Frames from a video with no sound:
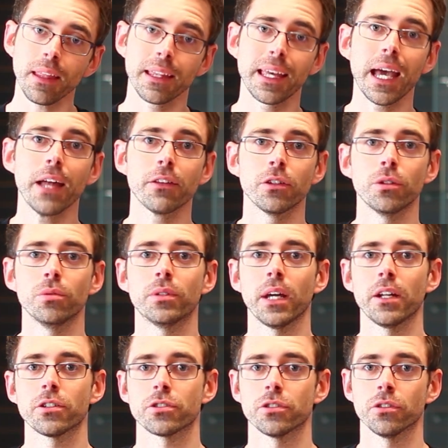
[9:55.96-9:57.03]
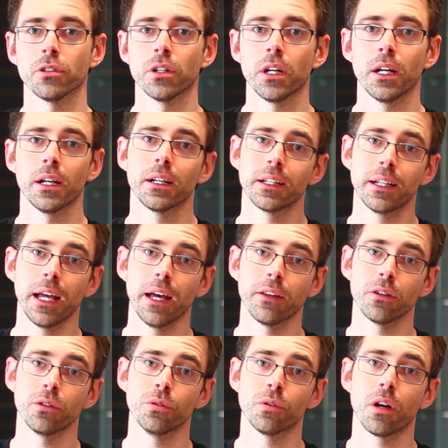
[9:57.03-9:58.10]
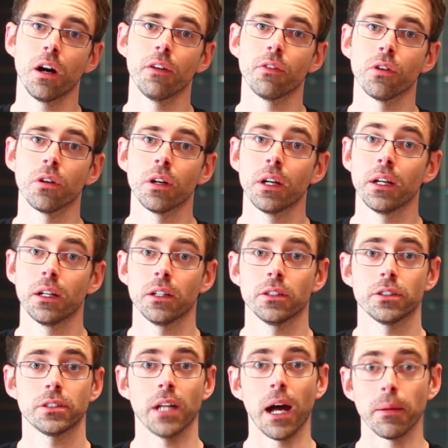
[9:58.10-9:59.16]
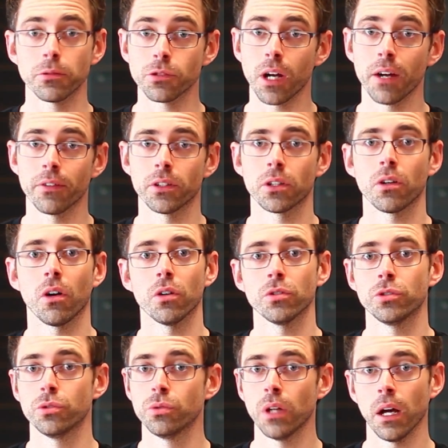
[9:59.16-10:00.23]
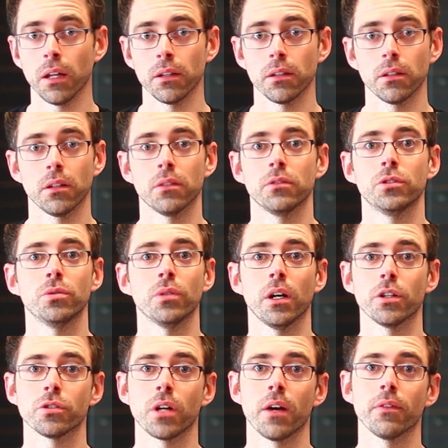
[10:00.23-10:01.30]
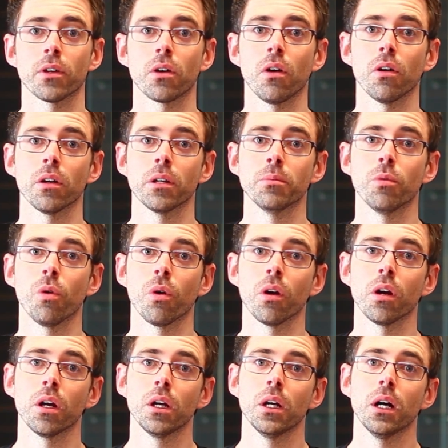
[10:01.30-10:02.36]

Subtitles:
get the new tensioner, get the new cover, stop driving the car. Do not drive the car anymore.